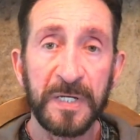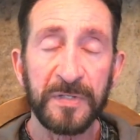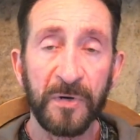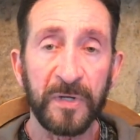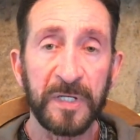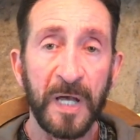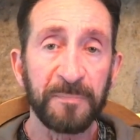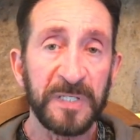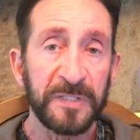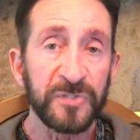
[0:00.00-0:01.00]
that are
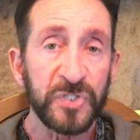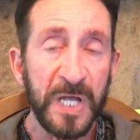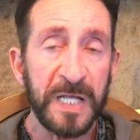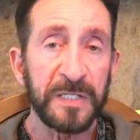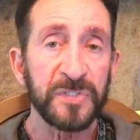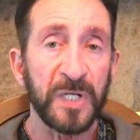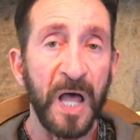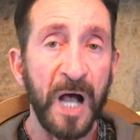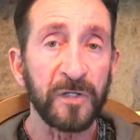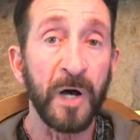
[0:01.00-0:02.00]
kept in chains,
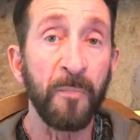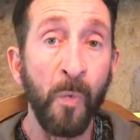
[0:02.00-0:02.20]
locked up,